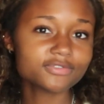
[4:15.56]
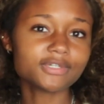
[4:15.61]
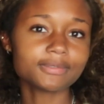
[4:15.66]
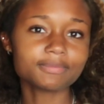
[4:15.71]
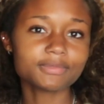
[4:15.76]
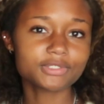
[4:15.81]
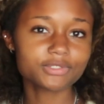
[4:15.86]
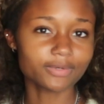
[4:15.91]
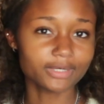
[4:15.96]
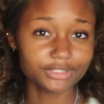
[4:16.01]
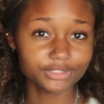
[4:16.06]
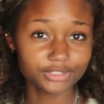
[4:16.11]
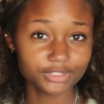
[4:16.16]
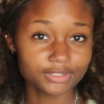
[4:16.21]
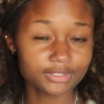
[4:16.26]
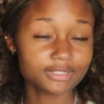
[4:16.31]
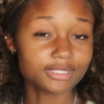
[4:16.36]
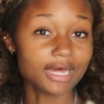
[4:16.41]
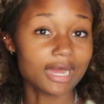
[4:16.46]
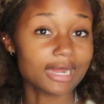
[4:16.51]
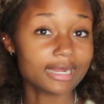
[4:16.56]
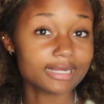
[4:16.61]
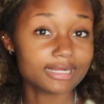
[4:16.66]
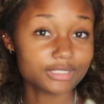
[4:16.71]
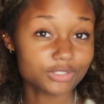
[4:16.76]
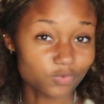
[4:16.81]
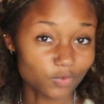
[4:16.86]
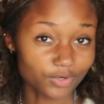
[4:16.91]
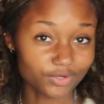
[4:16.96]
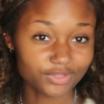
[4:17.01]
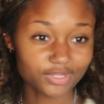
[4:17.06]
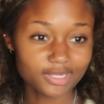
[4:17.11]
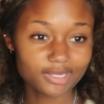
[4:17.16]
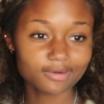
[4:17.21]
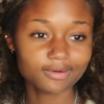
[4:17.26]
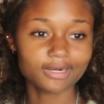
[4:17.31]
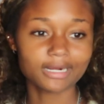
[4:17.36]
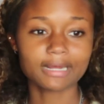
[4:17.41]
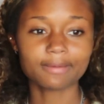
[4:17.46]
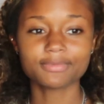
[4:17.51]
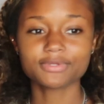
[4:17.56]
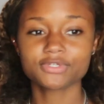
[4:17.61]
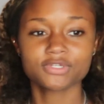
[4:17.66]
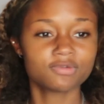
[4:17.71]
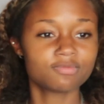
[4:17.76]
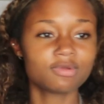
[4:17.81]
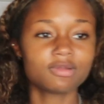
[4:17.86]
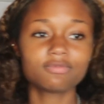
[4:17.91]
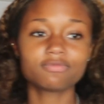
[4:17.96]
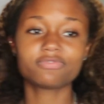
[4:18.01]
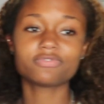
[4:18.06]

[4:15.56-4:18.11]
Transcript: from this question that it's worth it, and I'm assuming